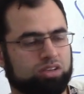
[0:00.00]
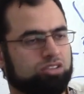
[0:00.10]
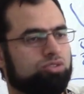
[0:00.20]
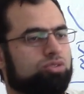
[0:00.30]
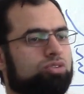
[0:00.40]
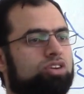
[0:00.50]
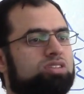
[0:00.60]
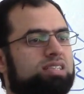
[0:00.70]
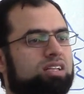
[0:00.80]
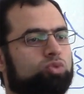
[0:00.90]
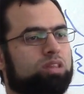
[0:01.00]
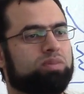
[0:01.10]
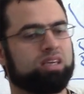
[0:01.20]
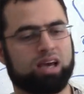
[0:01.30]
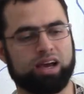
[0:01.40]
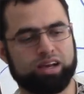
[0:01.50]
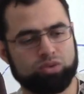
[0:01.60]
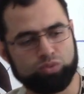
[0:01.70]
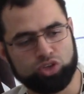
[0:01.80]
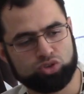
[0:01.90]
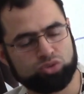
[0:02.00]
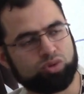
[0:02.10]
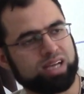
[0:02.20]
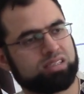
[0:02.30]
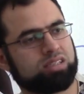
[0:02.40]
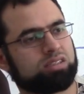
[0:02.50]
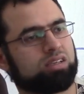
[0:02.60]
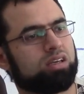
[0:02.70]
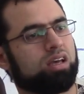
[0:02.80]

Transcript: you consult with me and we should write it